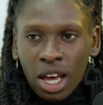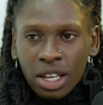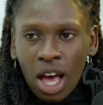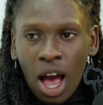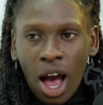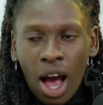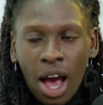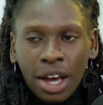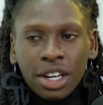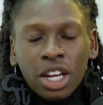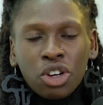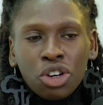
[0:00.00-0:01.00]
Yeah,
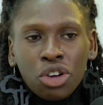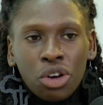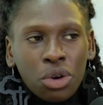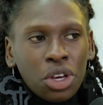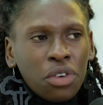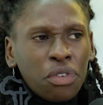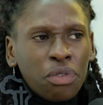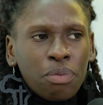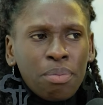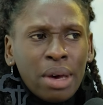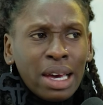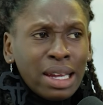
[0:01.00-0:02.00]
and I don't know if
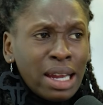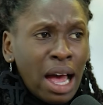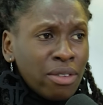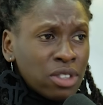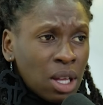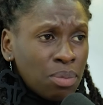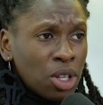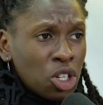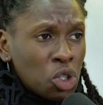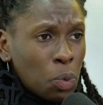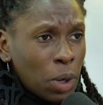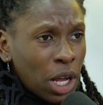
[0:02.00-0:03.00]
men have something
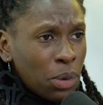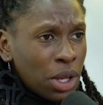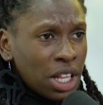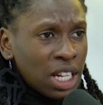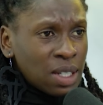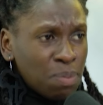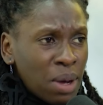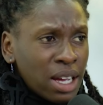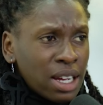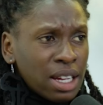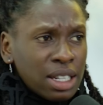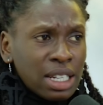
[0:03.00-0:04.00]
to play with it,
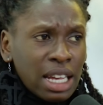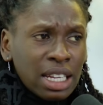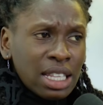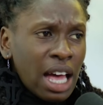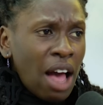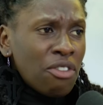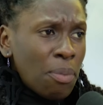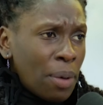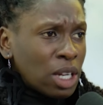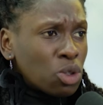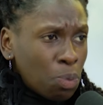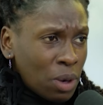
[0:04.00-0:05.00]
but like they have a
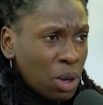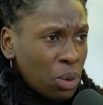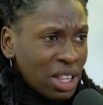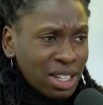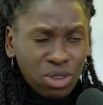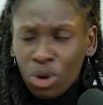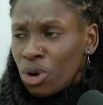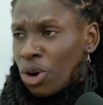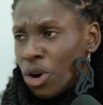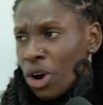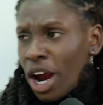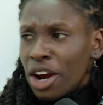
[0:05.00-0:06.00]
part to play with it, or
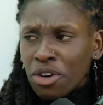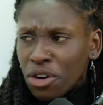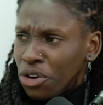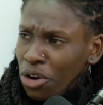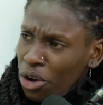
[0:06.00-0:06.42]
I don't know.